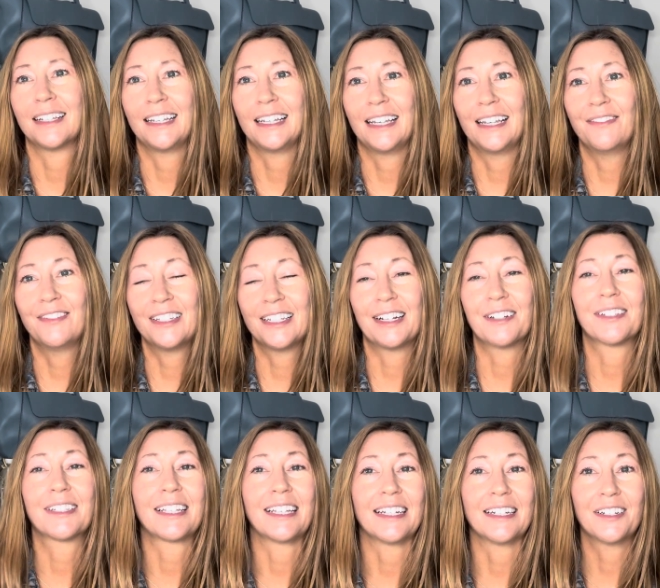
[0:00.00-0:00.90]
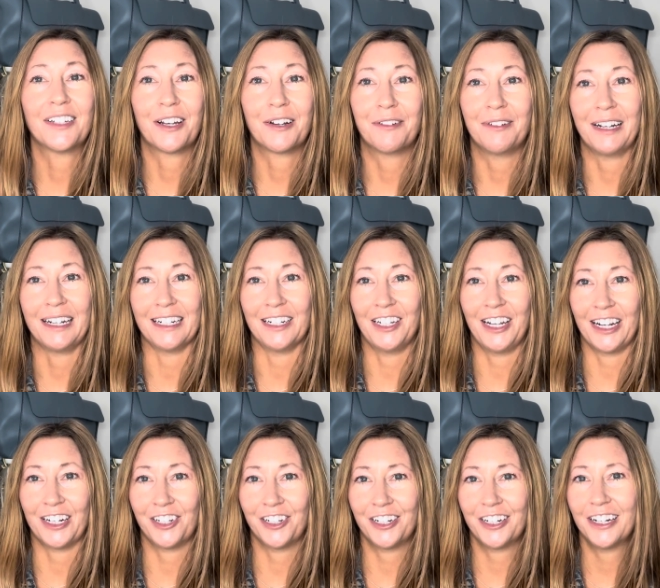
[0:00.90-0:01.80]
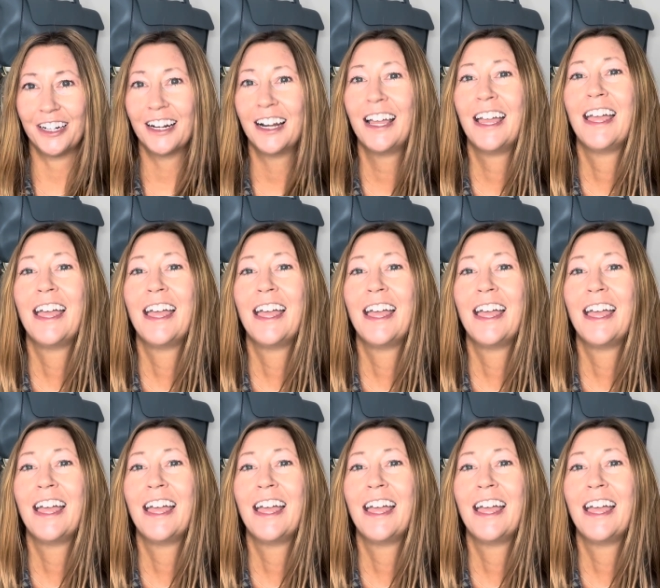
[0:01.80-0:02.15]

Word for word: evens out skin tone and texture,